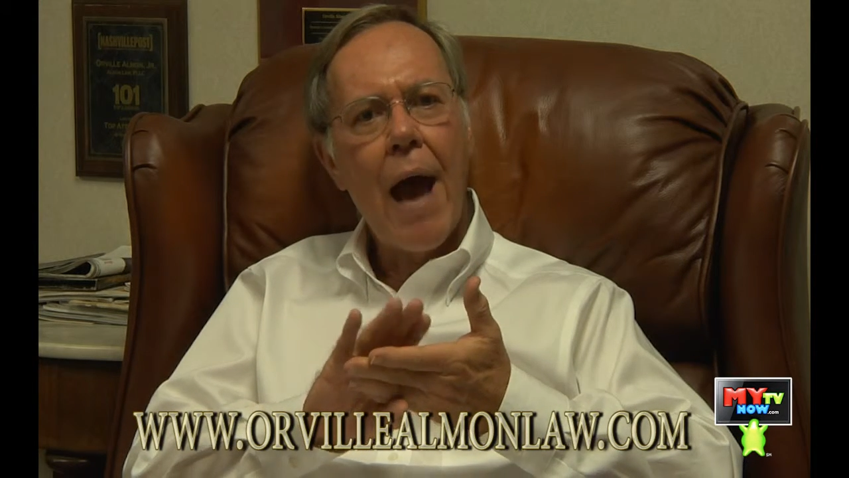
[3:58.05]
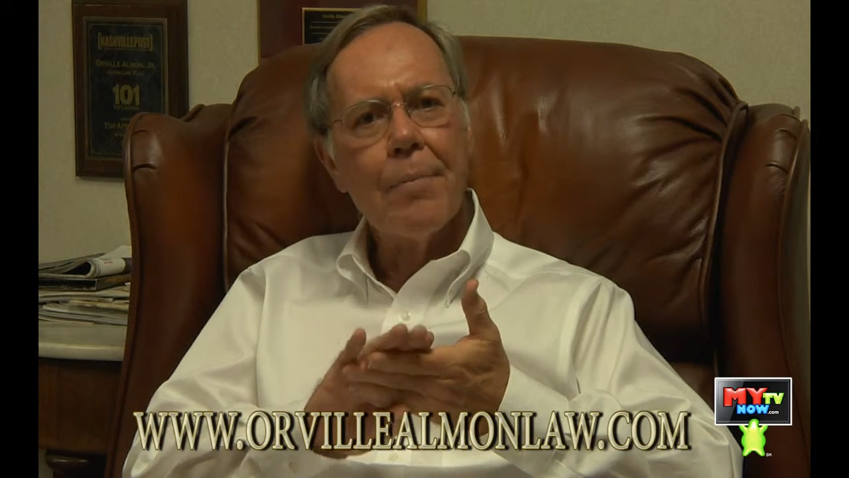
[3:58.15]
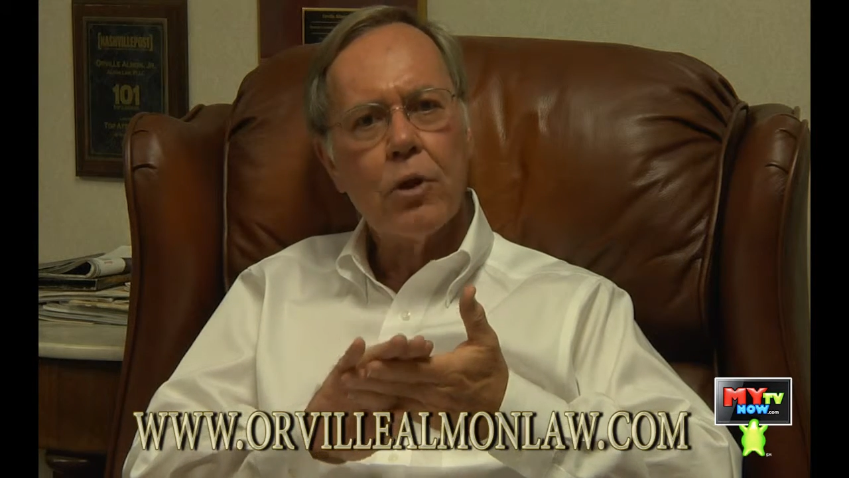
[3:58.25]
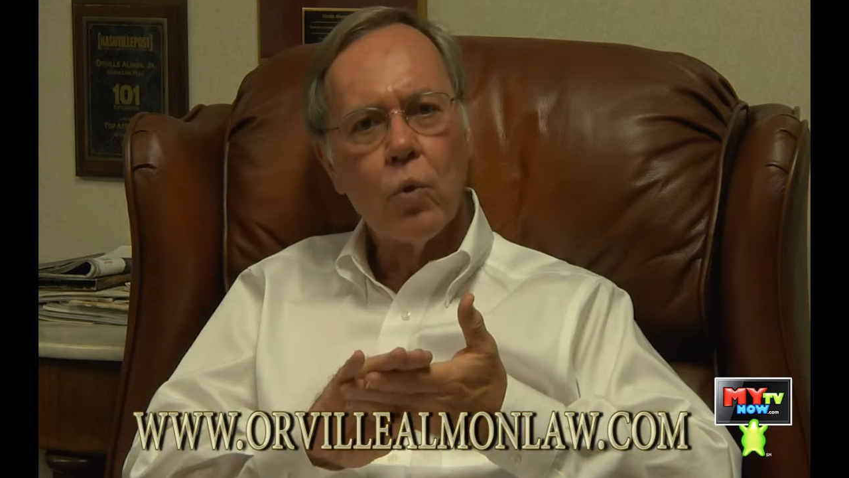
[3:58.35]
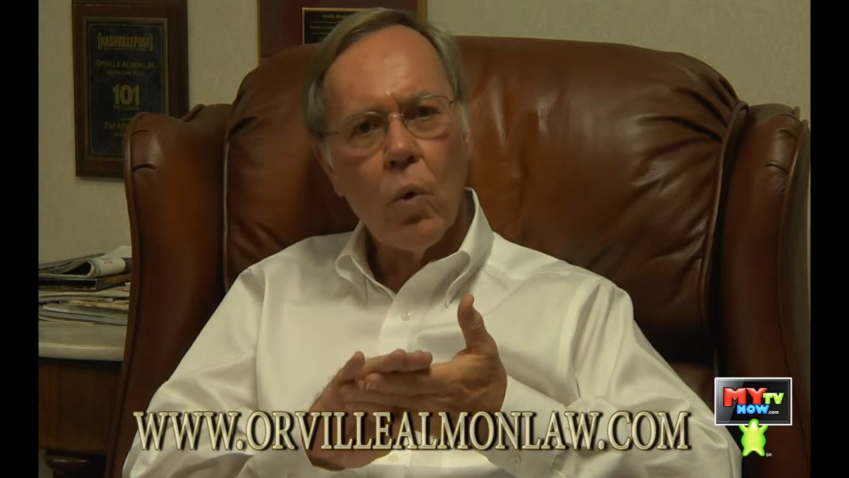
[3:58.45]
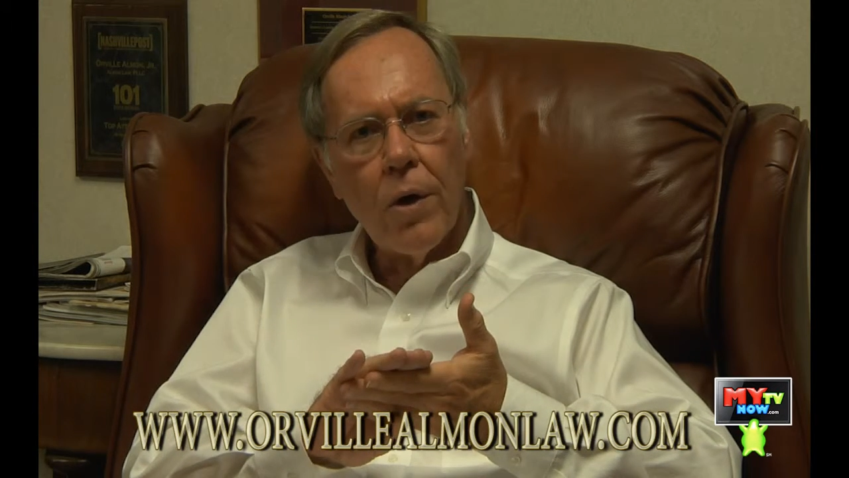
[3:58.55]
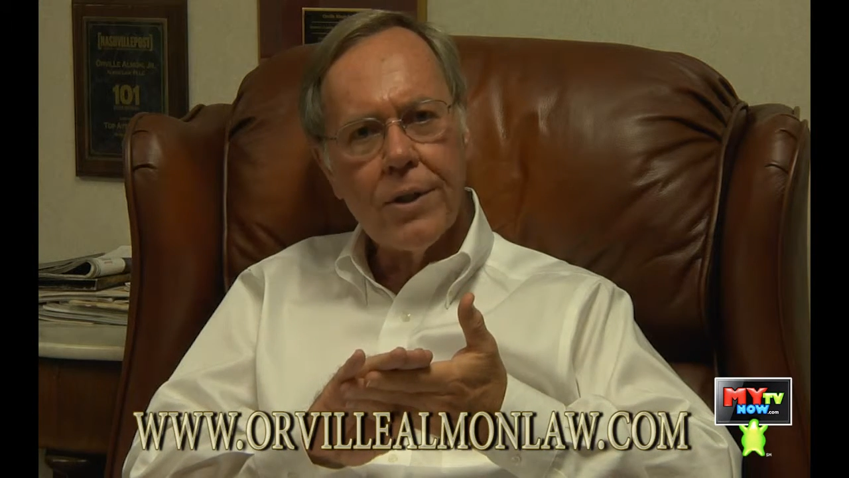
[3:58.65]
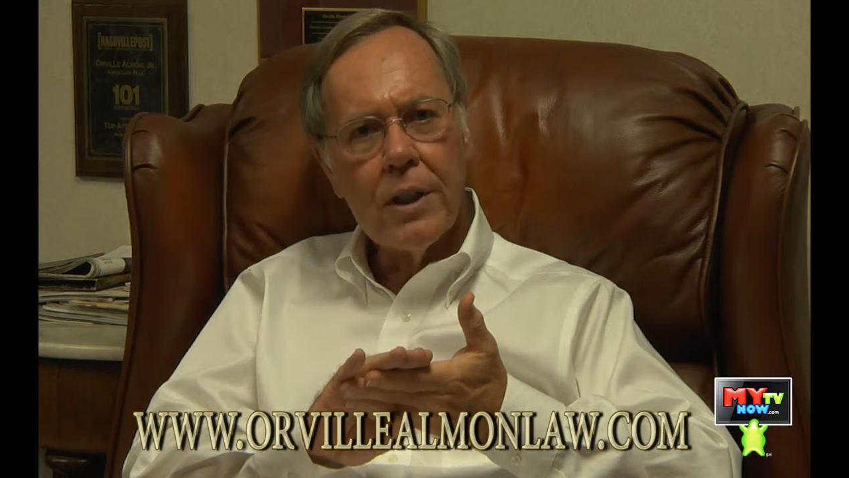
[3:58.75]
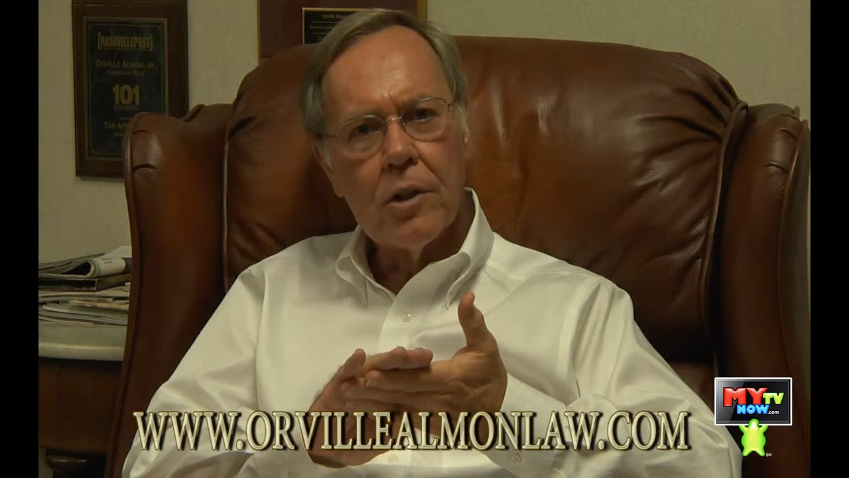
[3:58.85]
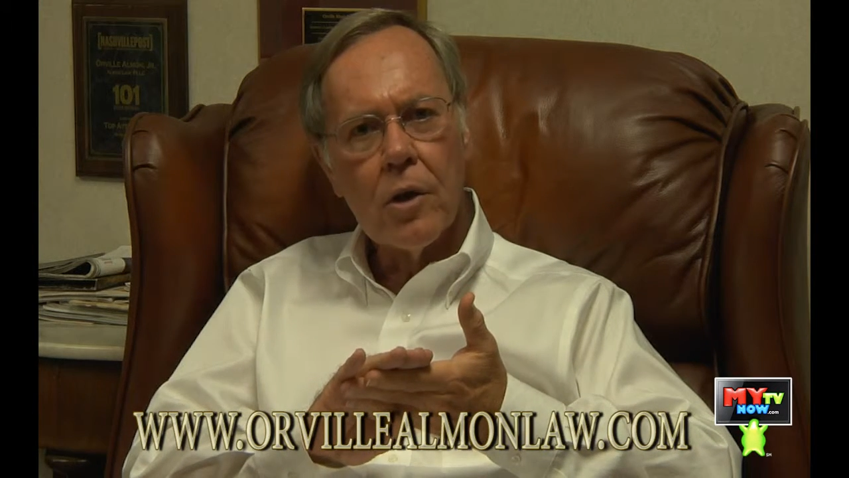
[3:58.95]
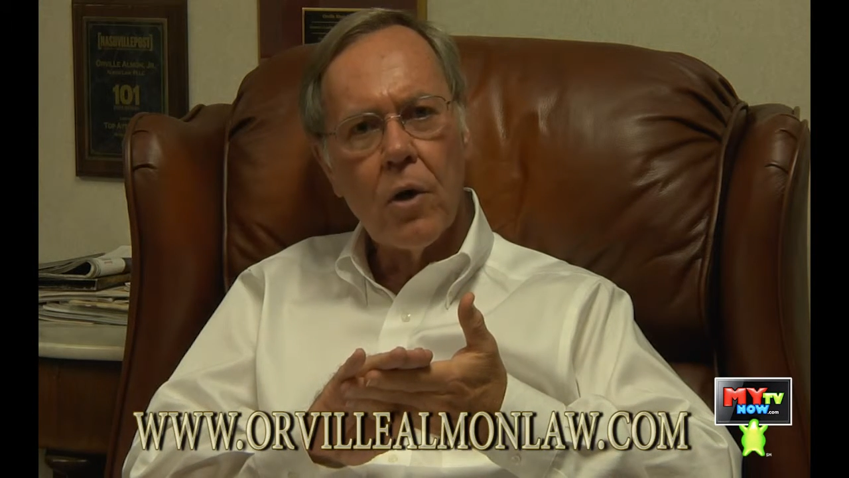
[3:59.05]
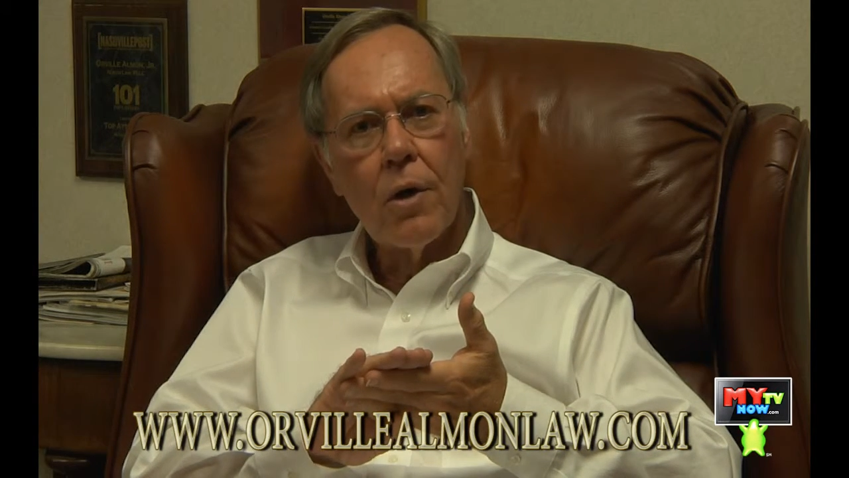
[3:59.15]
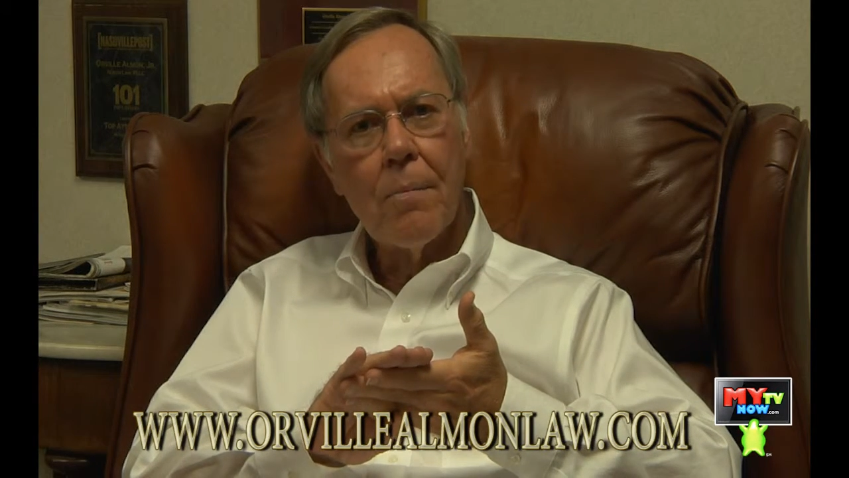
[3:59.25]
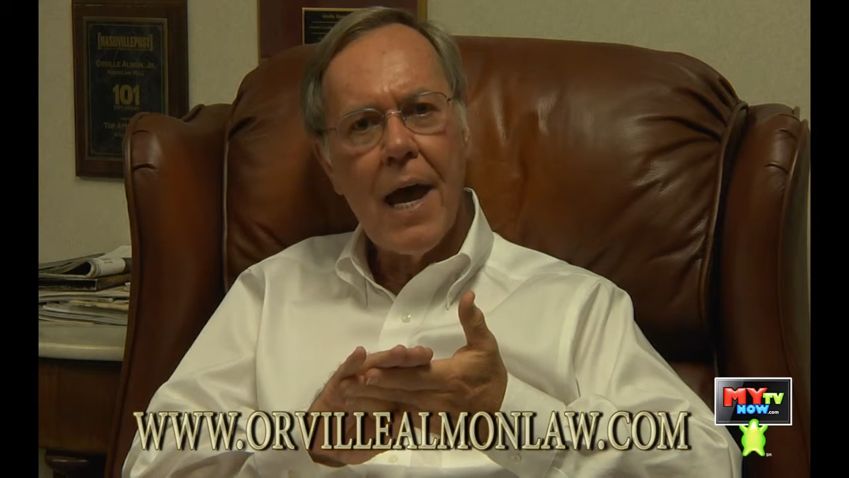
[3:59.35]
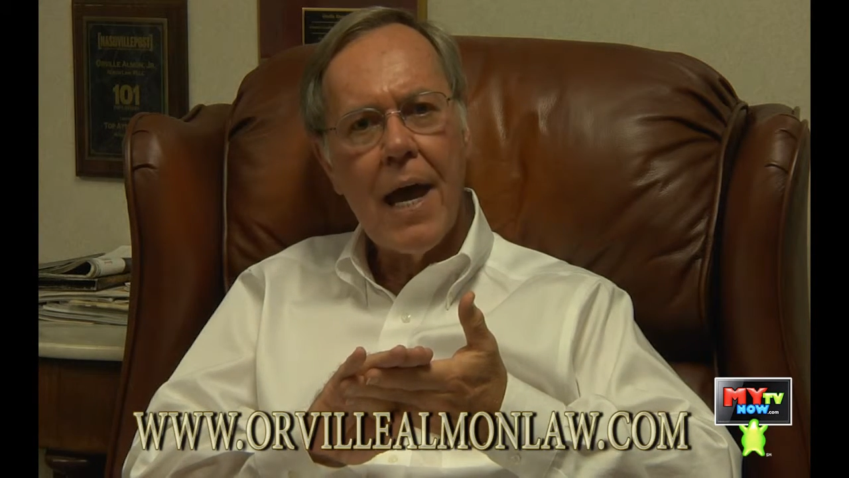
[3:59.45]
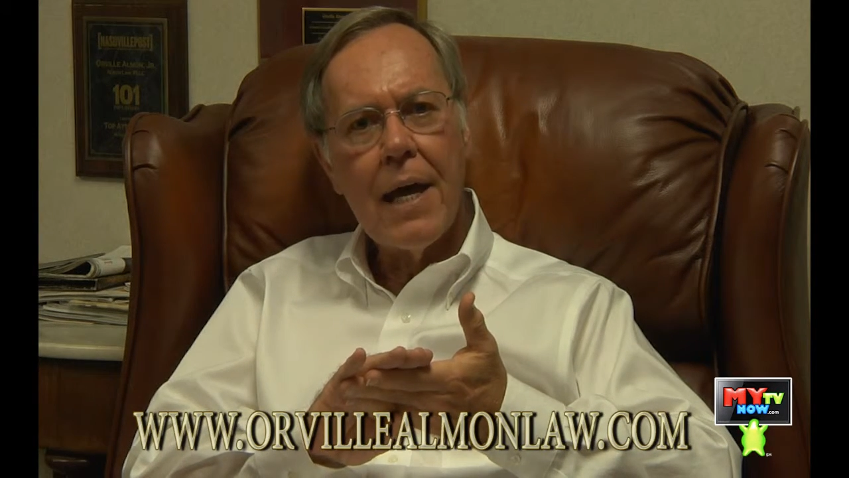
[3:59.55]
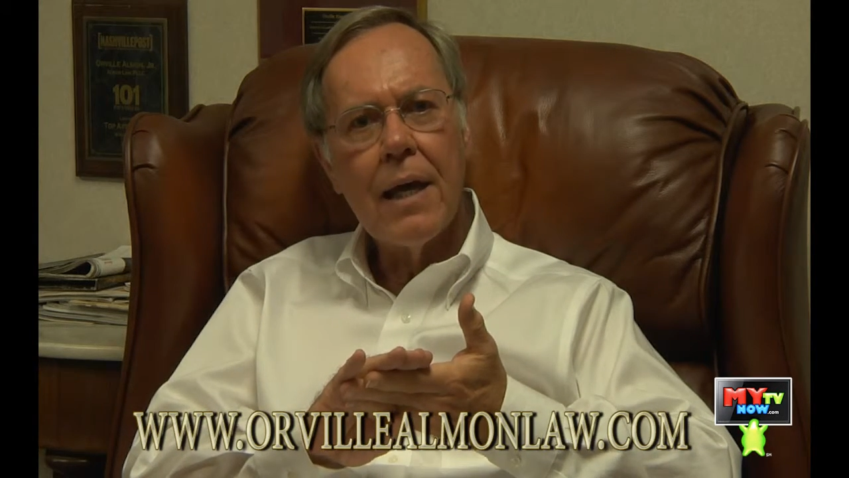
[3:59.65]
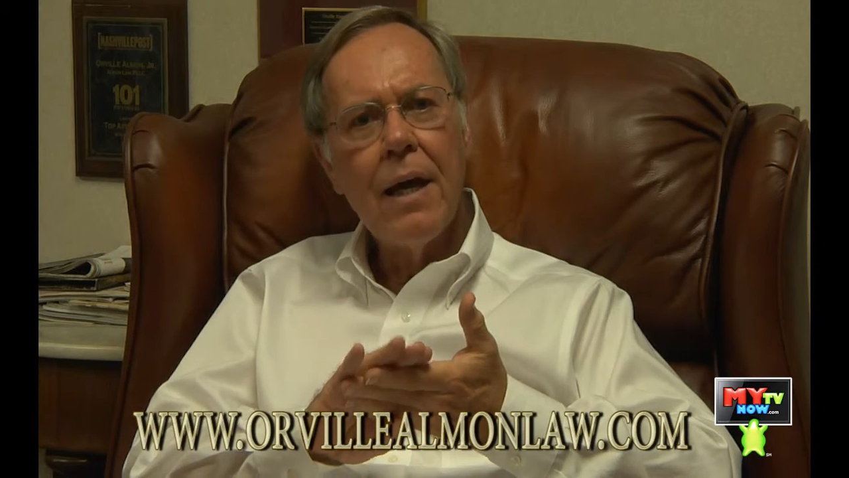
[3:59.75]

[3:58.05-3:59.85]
how much royalties they're going to make.